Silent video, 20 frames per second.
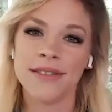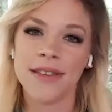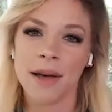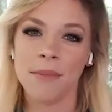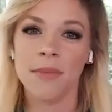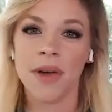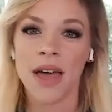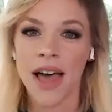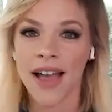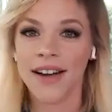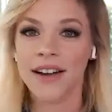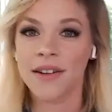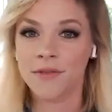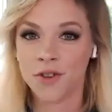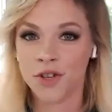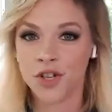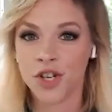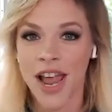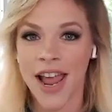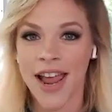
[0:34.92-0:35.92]
some kind of
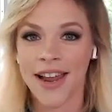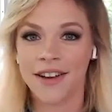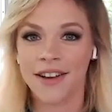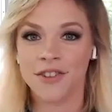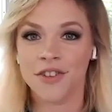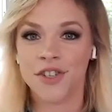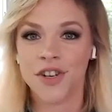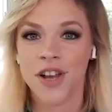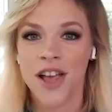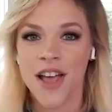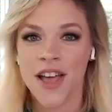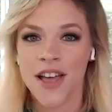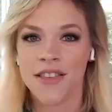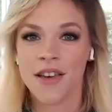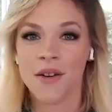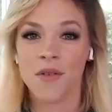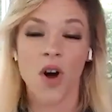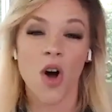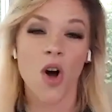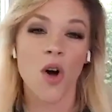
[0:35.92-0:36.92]
change
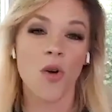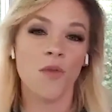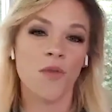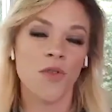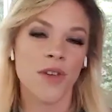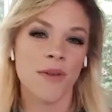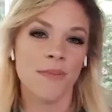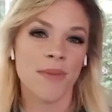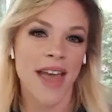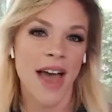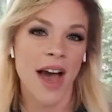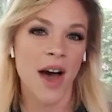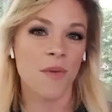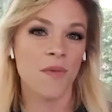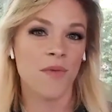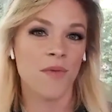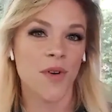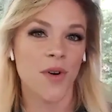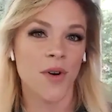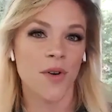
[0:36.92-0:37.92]
that will hopefully be
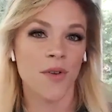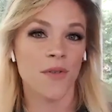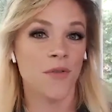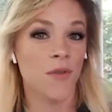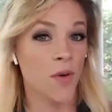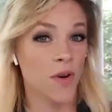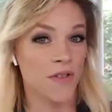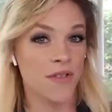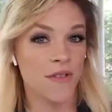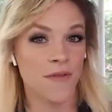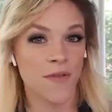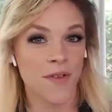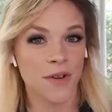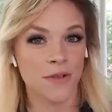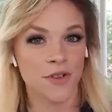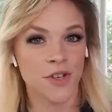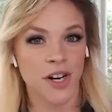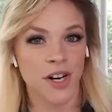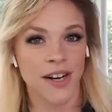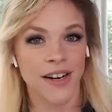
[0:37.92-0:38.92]
helpful for the
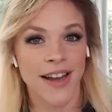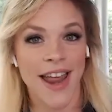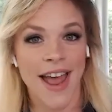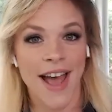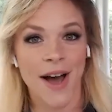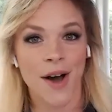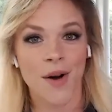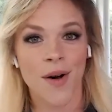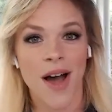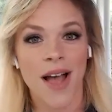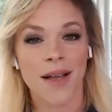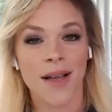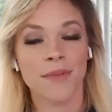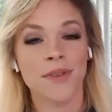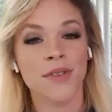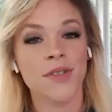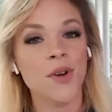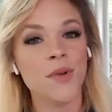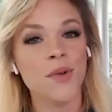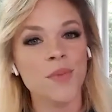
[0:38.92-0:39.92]
future. Now, I'm
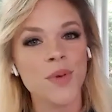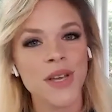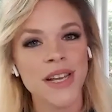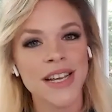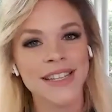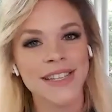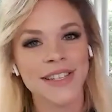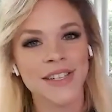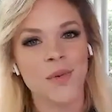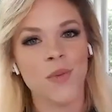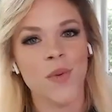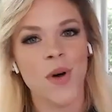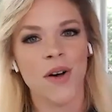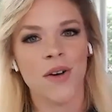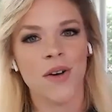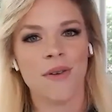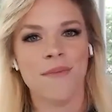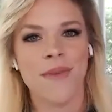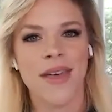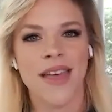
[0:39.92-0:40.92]
so pleased to
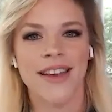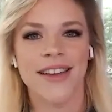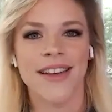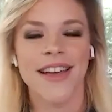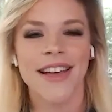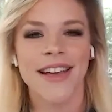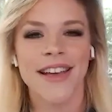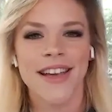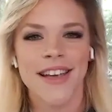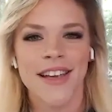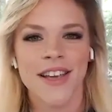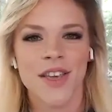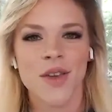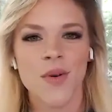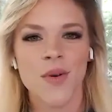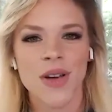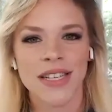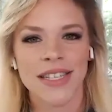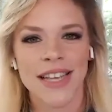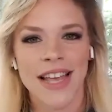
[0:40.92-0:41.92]
welcome in
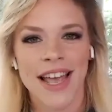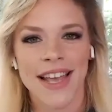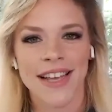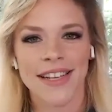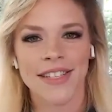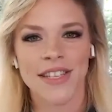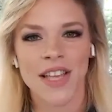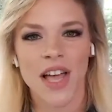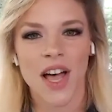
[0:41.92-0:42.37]
USA